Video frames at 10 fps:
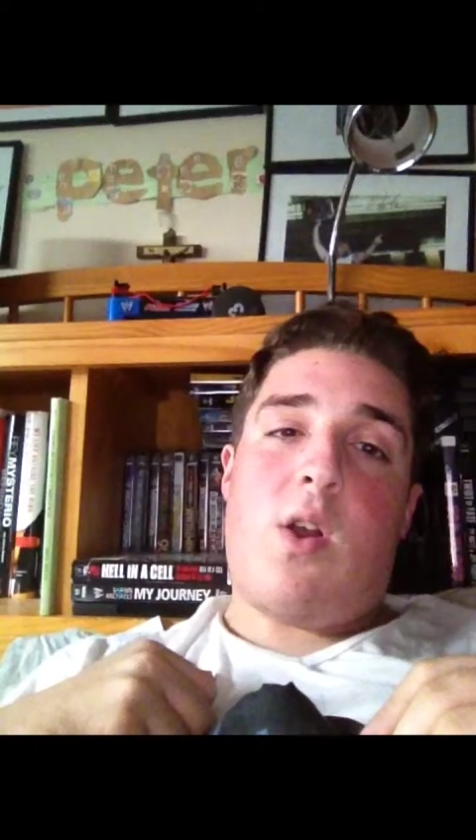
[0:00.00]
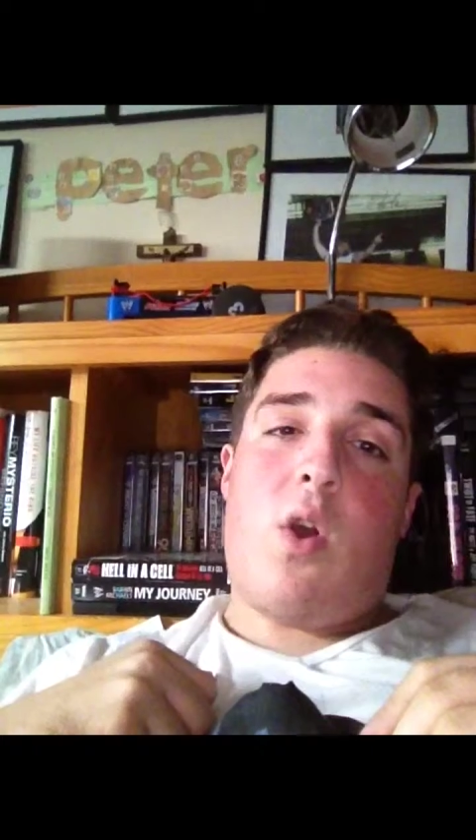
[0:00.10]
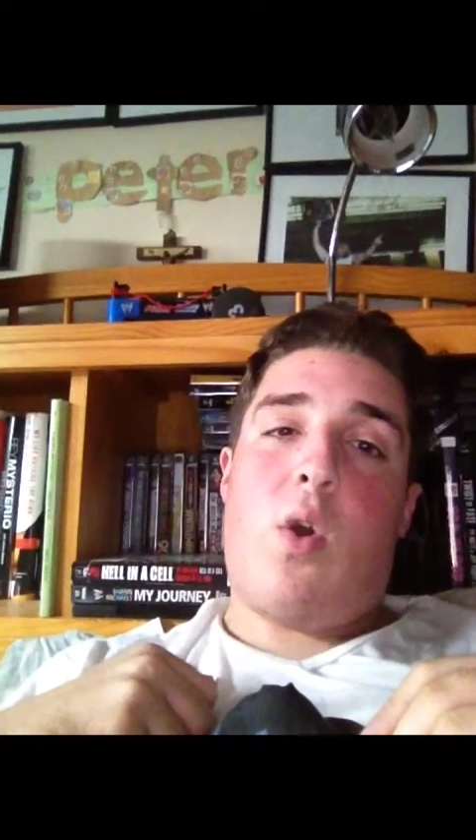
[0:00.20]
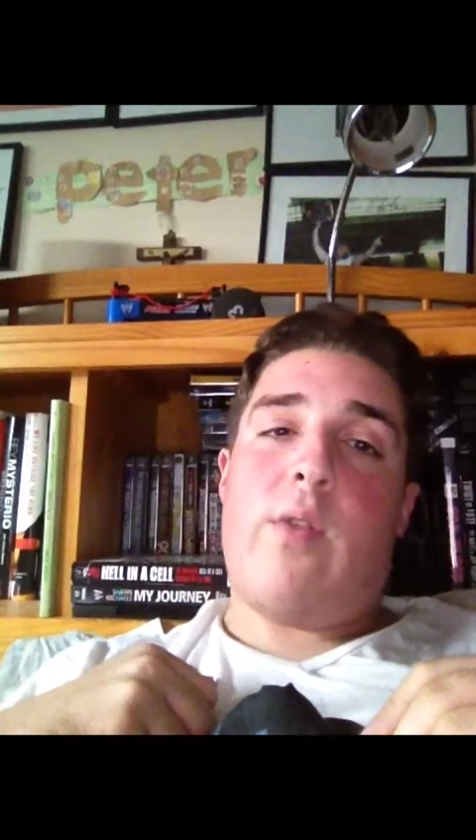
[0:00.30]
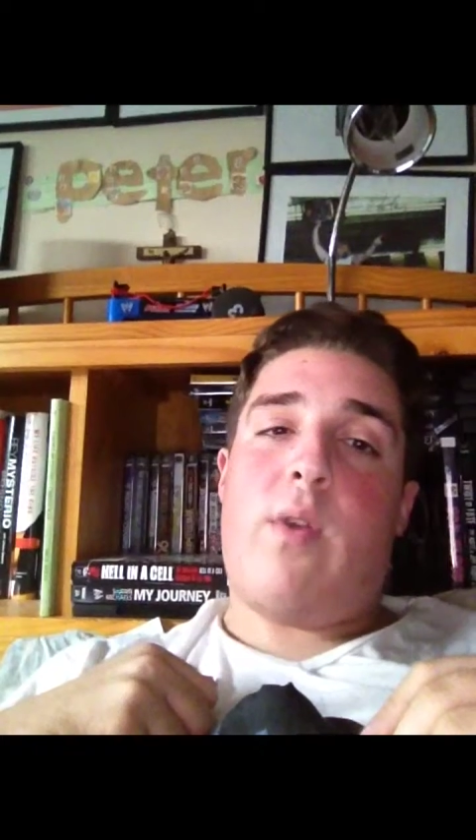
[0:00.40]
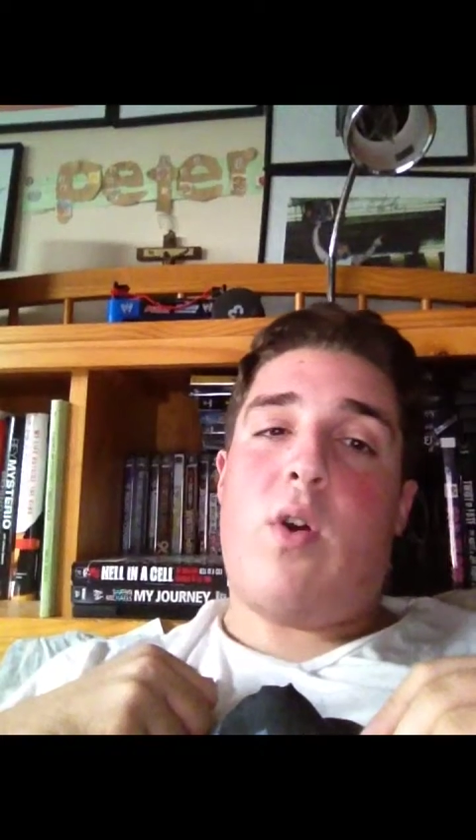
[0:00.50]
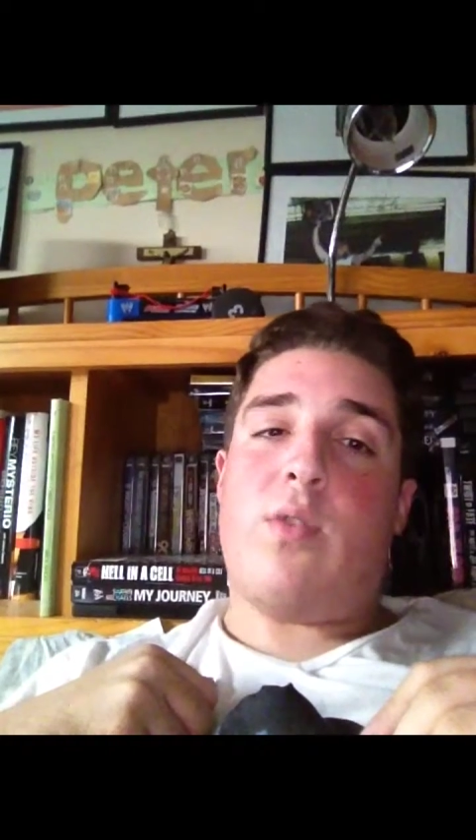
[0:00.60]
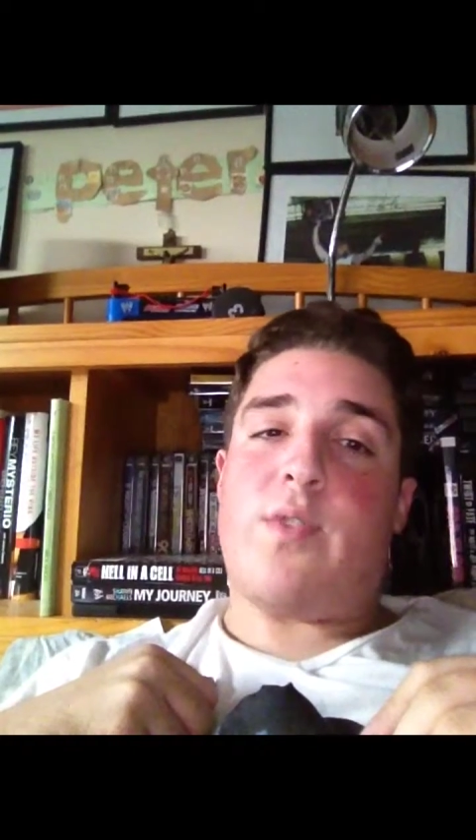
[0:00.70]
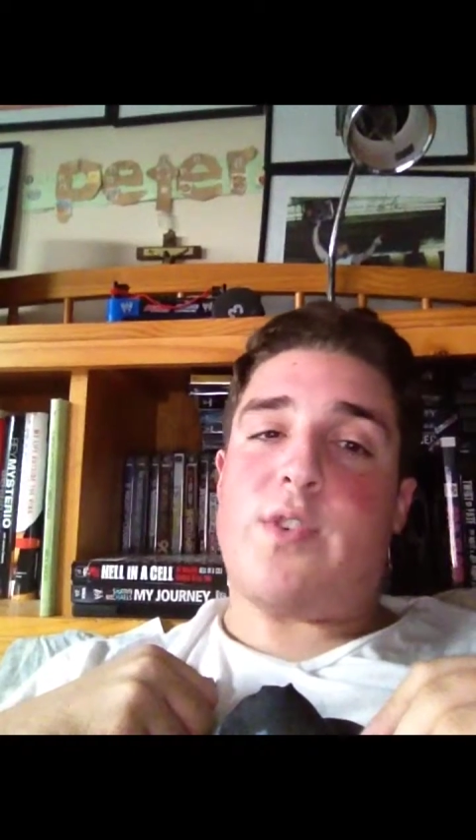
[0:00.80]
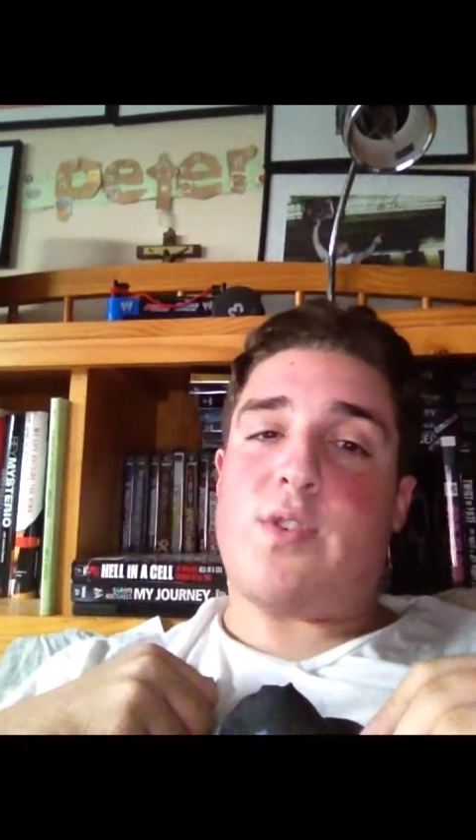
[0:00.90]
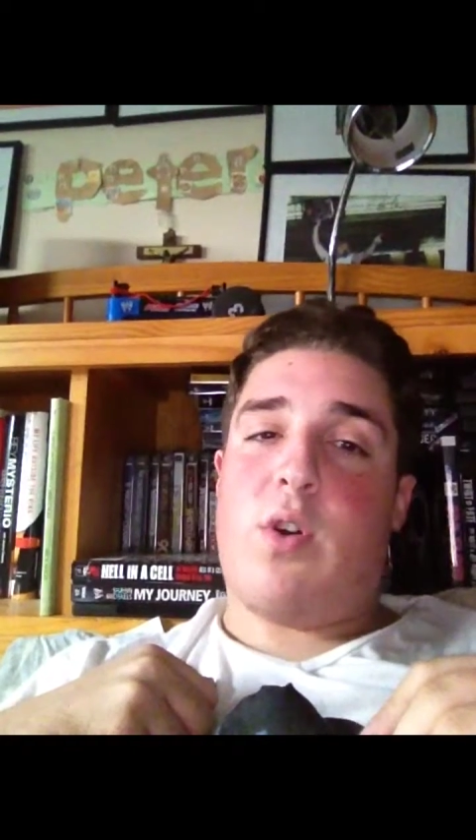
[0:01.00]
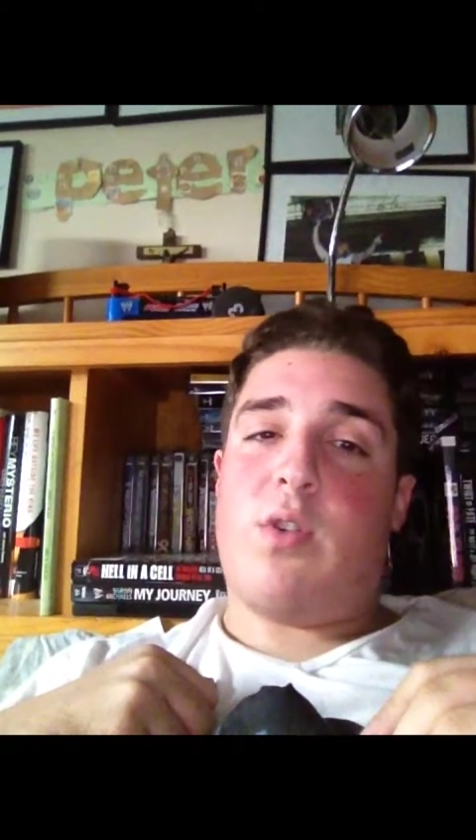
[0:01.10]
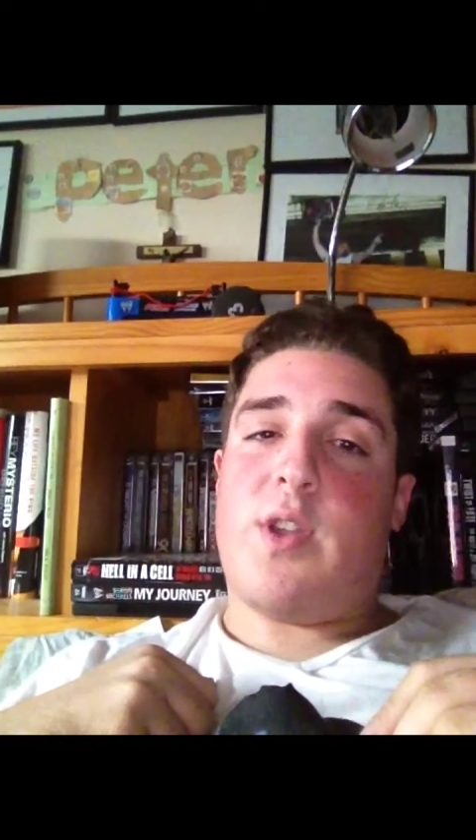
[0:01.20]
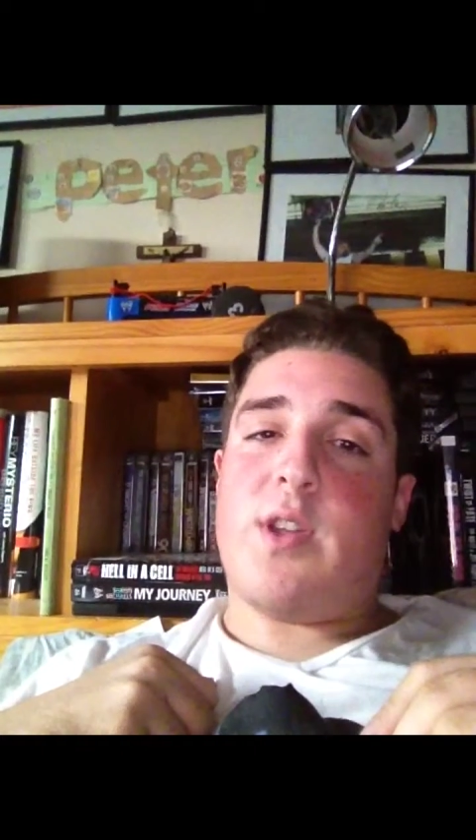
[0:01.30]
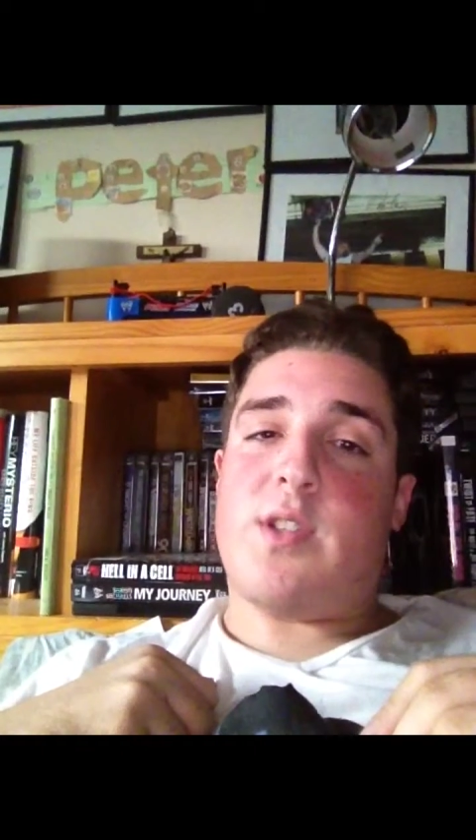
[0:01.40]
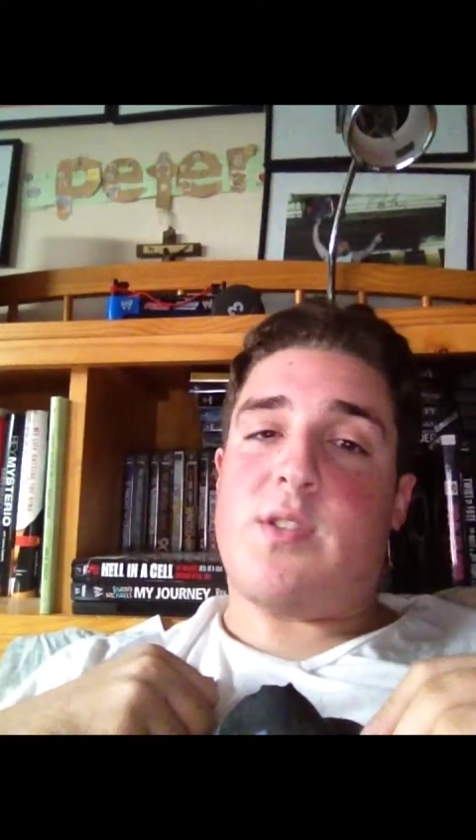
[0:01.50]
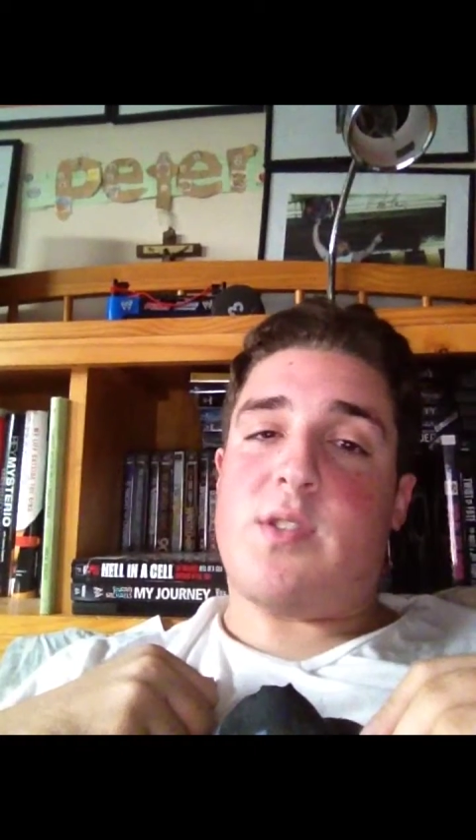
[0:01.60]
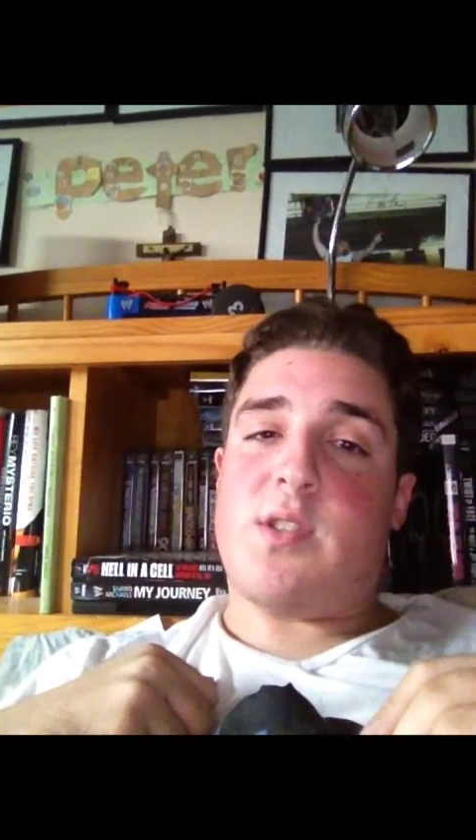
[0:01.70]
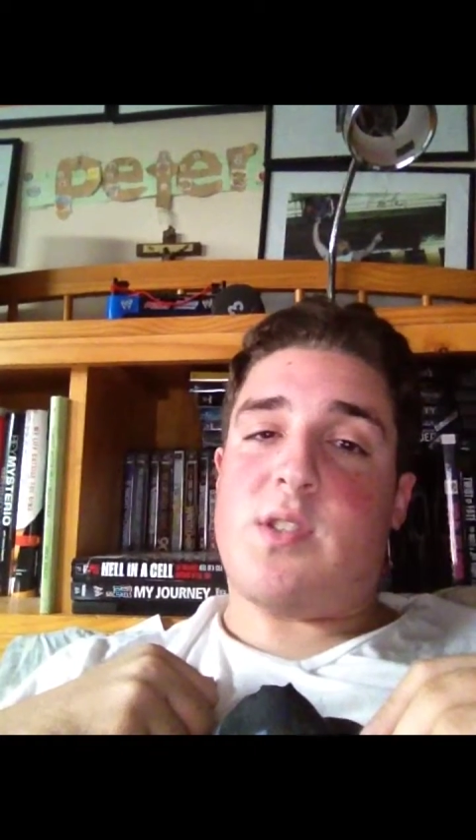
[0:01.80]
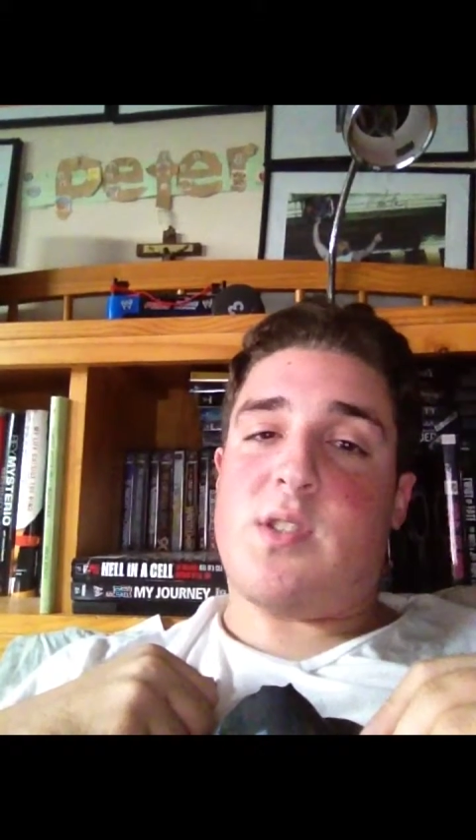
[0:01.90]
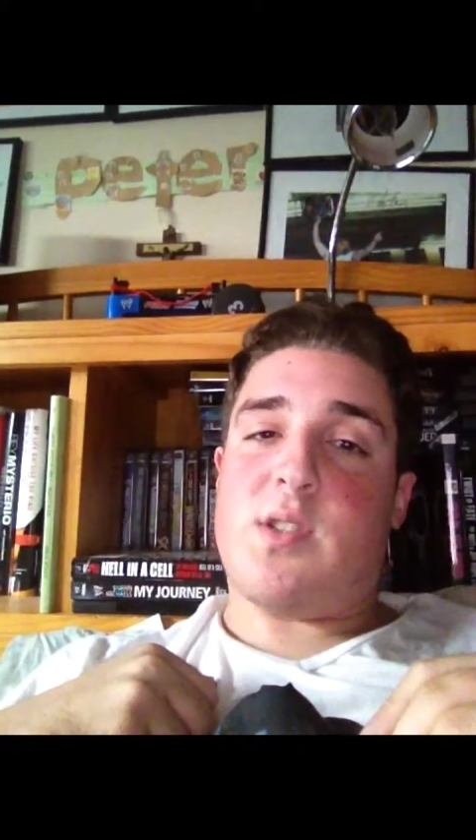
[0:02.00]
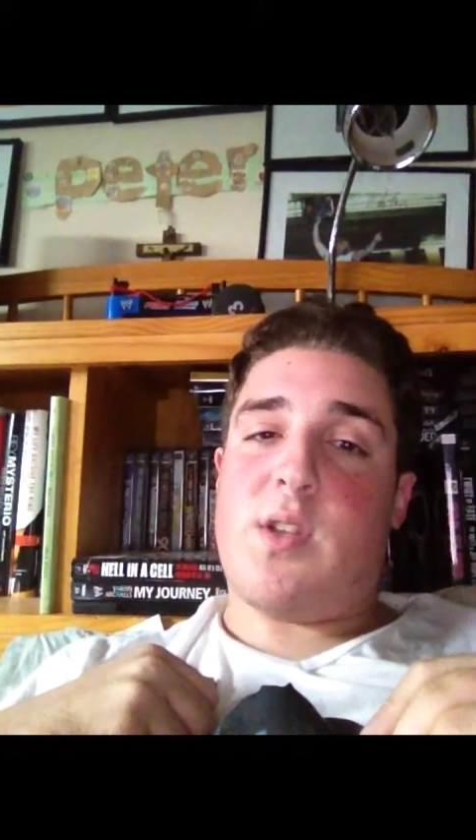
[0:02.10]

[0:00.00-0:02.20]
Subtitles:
Cody Rhodes versus Goldust